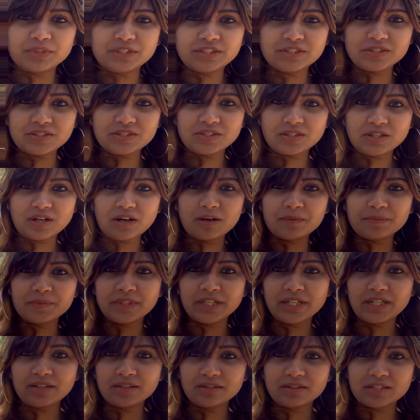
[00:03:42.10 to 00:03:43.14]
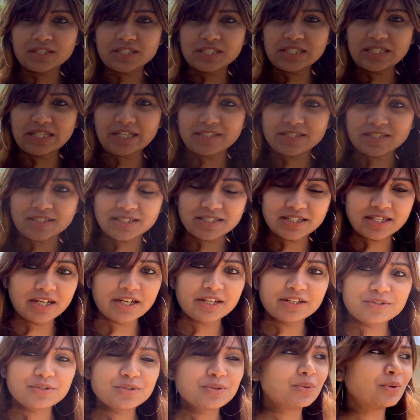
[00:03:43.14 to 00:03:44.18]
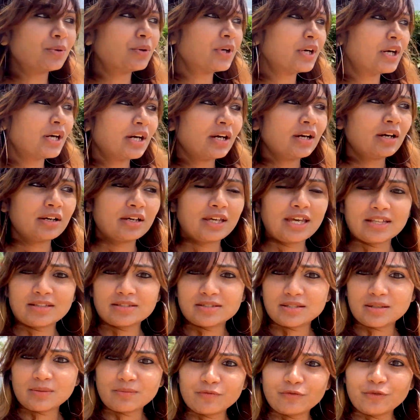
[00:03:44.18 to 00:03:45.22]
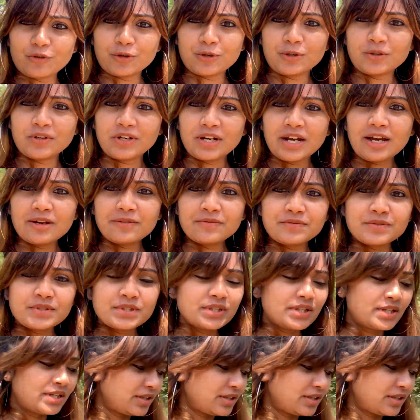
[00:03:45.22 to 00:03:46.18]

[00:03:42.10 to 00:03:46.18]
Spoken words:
We just stopped at our tea estate to get some photographs.